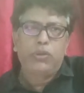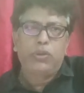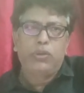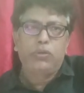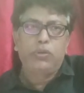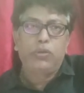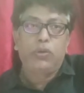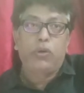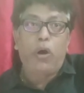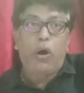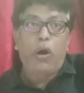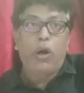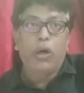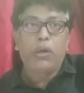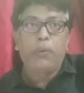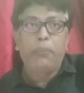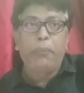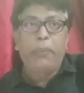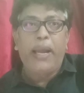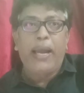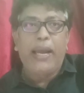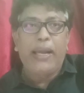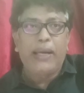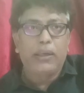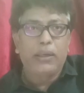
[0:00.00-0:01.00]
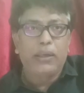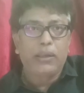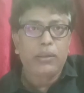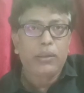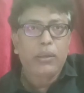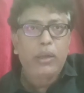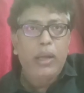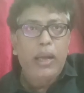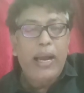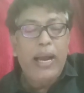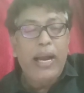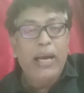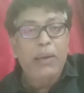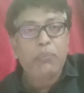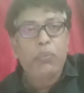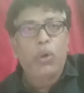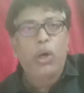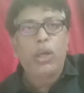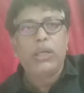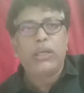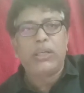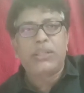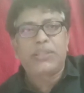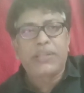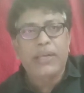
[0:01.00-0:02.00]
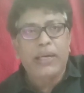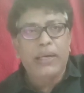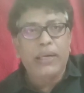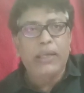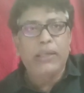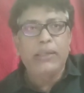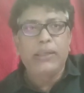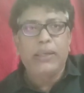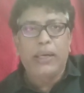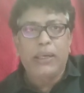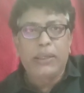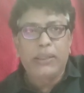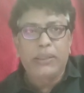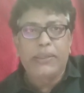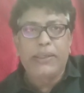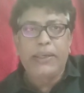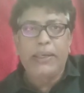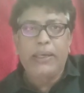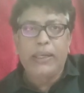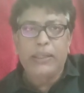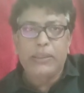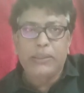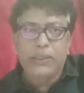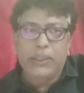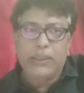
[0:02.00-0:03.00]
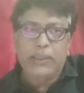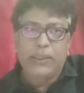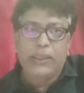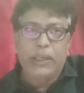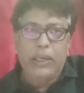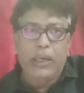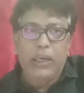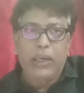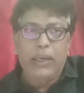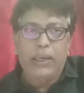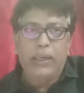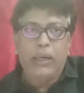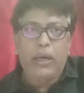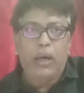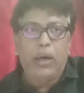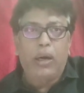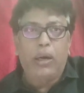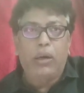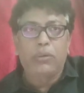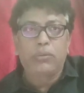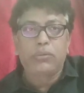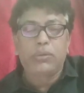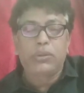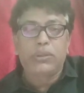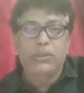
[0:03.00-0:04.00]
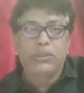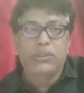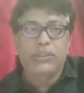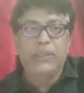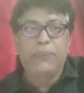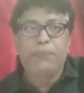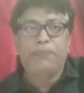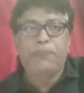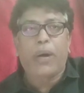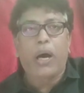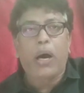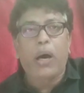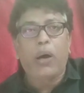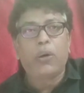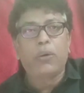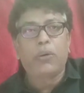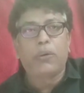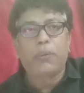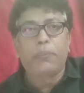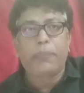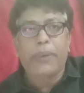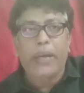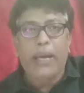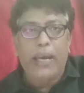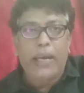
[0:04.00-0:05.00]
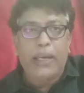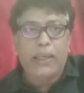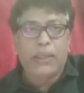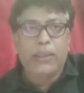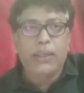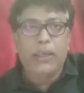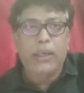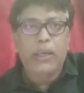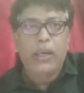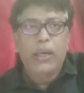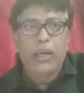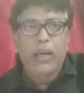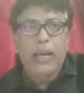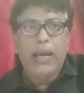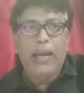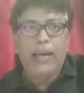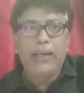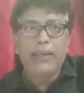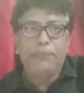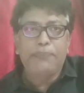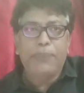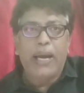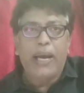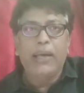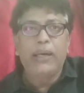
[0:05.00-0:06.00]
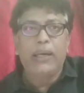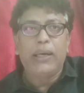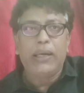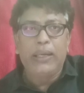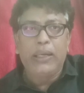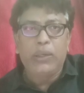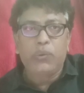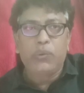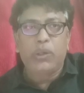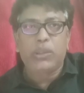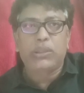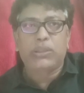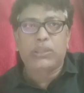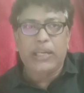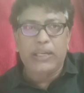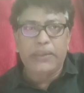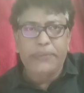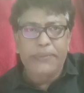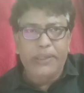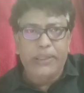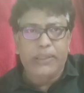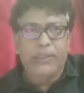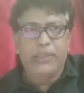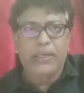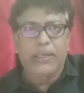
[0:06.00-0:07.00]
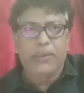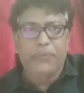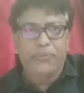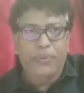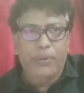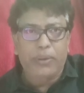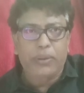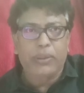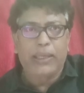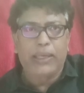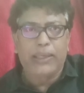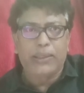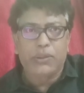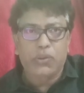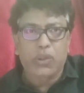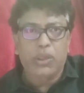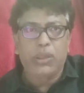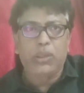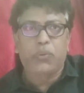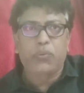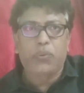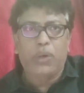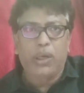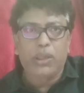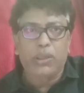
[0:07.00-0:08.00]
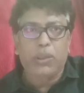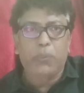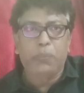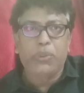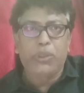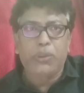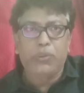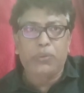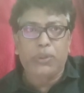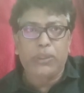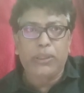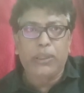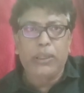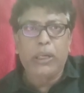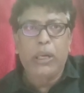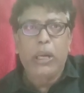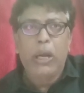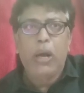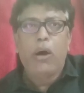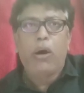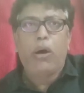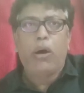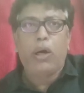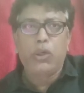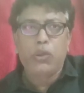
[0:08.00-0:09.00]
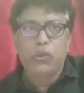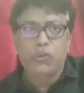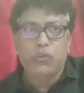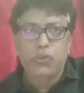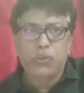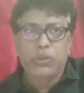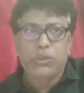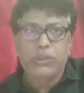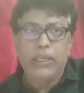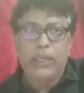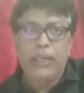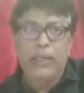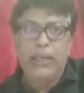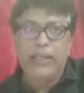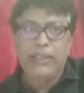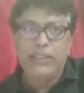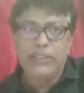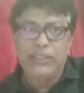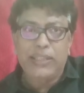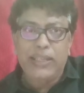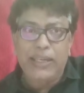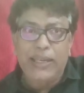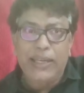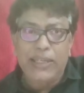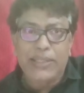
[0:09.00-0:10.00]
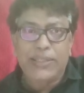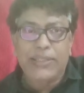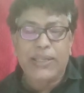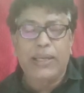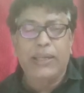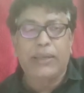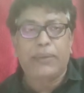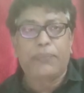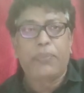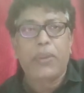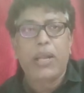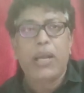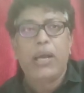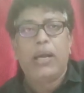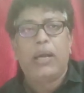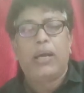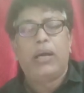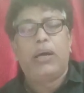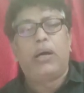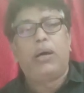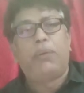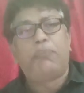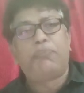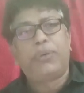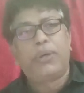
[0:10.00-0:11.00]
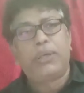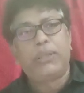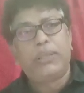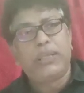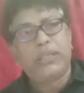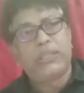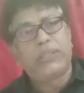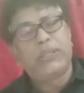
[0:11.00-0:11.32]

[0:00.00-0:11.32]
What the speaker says: God man had molested a young teenager girl and how she fought back, and finally he was convicted for that. So it was the beauty, or you could say legislation of this